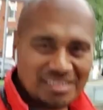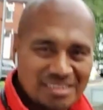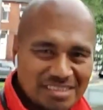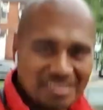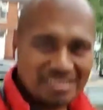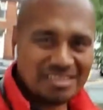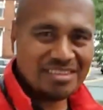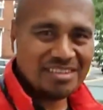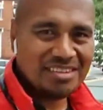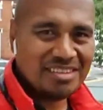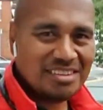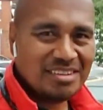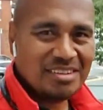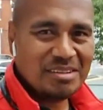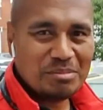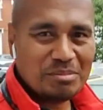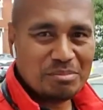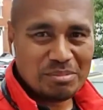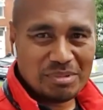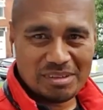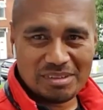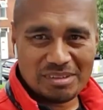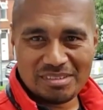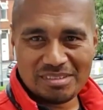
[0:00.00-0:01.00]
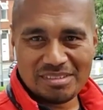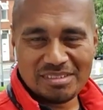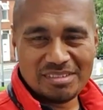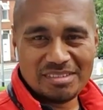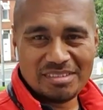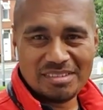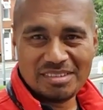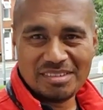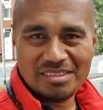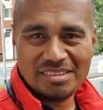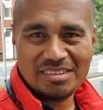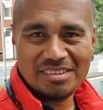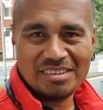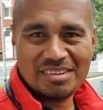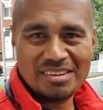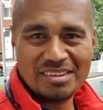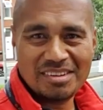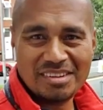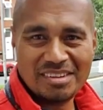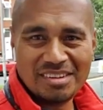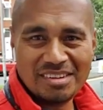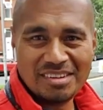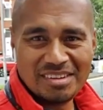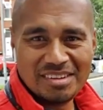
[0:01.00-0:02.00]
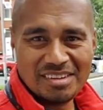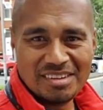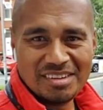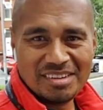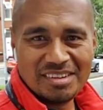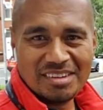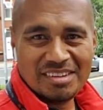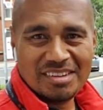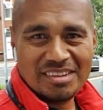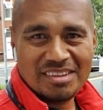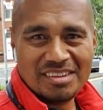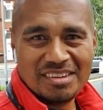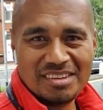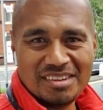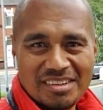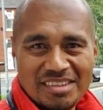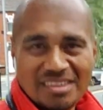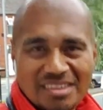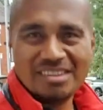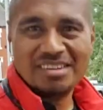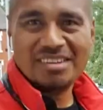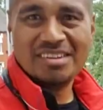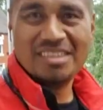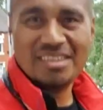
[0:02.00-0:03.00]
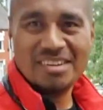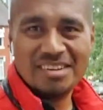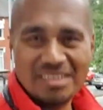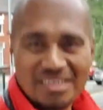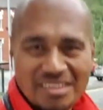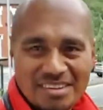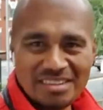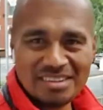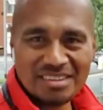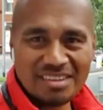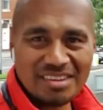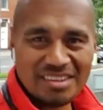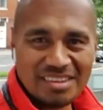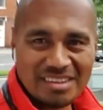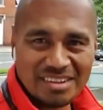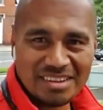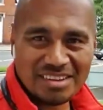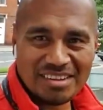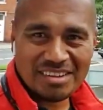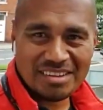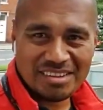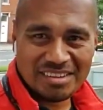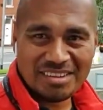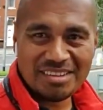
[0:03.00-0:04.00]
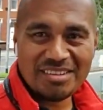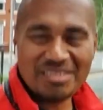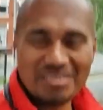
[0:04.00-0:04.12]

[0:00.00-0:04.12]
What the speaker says: Yeah. So basically, if I didn't tell you, you wouldn't know.